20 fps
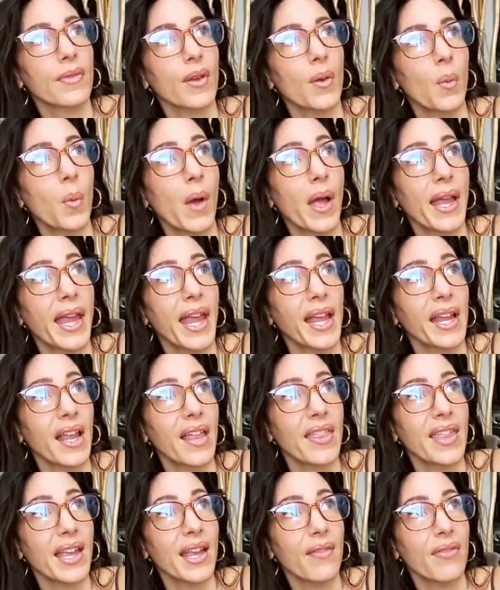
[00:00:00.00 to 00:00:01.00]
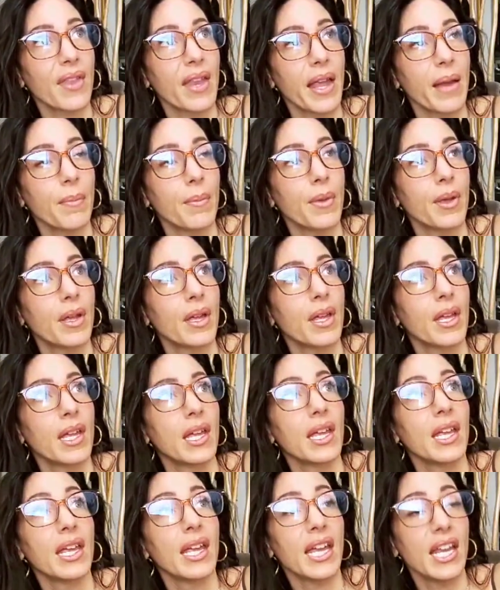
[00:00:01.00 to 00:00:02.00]
why can't I think of the name,
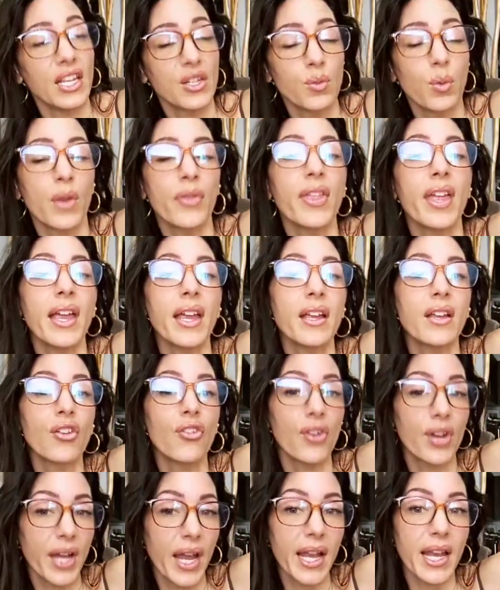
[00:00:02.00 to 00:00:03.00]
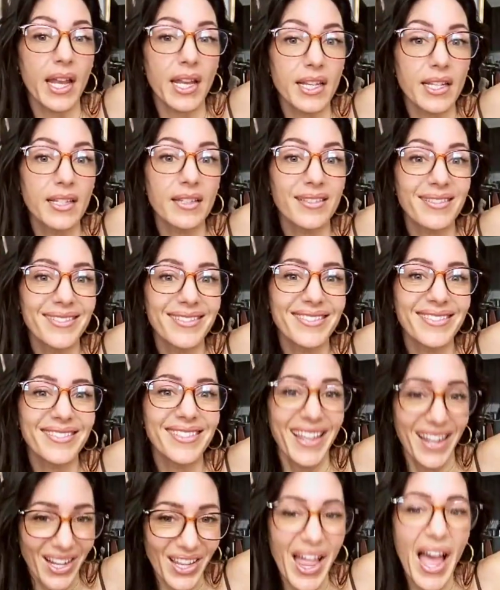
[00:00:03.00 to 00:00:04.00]
is what they created
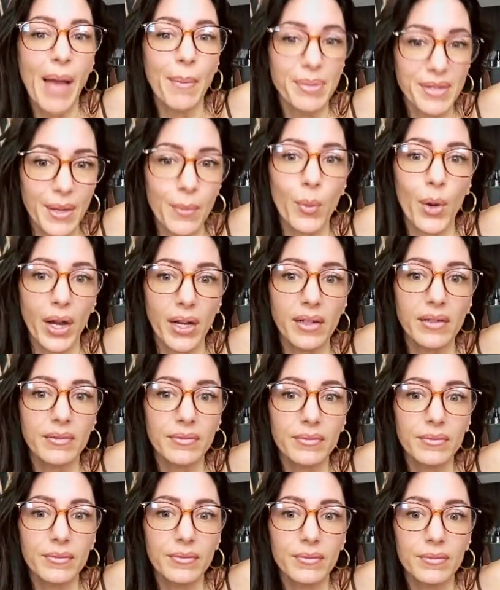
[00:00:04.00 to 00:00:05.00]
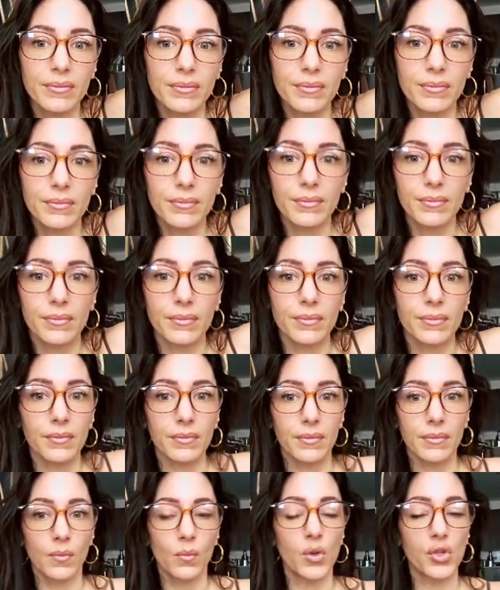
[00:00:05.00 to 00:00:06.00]
in a lab somewhere,
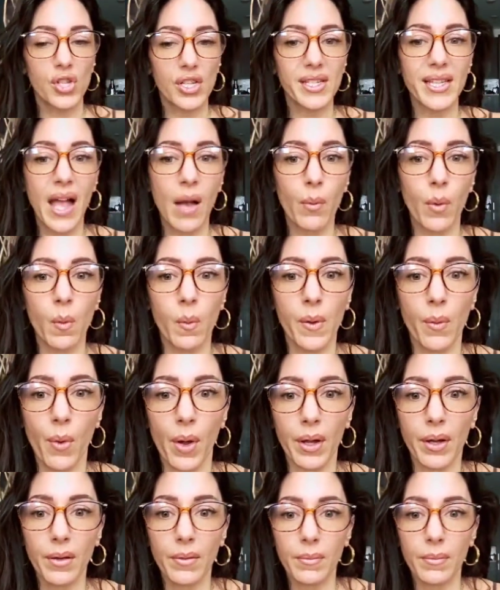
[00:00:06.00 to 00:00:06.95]
which is not what we want.